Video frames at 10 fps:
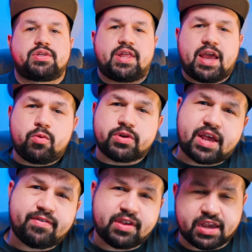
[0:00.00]
Today we're
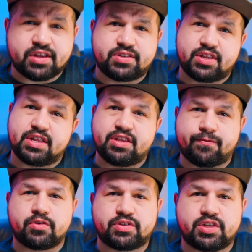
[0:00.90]
diving into the
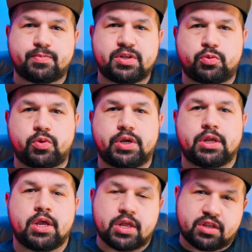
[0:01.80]
differences
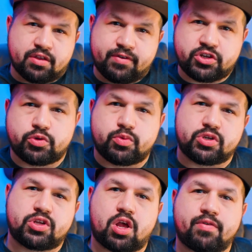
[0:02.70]
between DaVinci
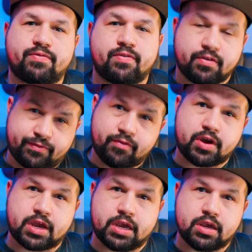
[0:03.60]
Resolve
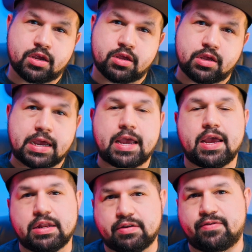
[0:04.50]
Free
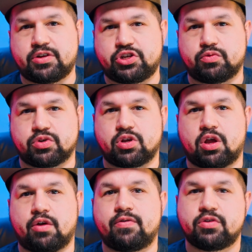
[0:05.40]
and DaVinci
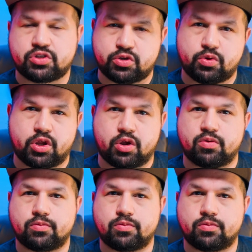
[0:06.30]
Resolve Studio.